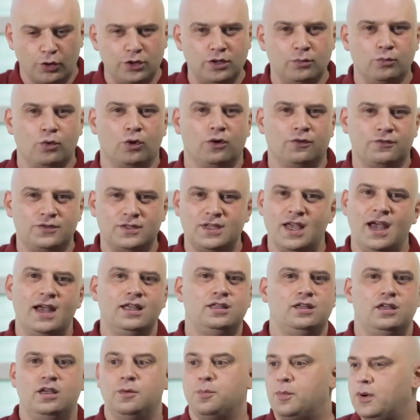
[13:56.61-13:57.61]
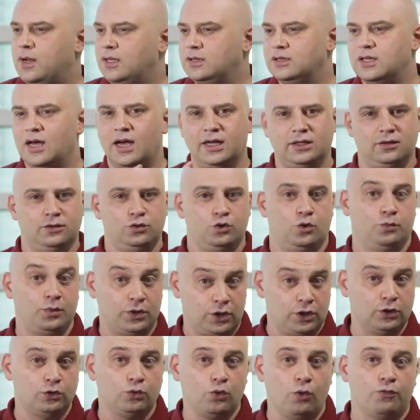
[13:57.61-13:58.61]
so that no one could sell
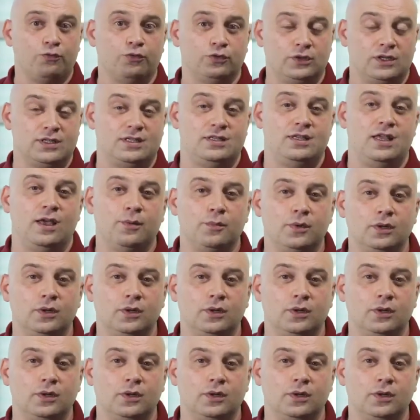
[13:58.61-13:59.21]
all of a sudden.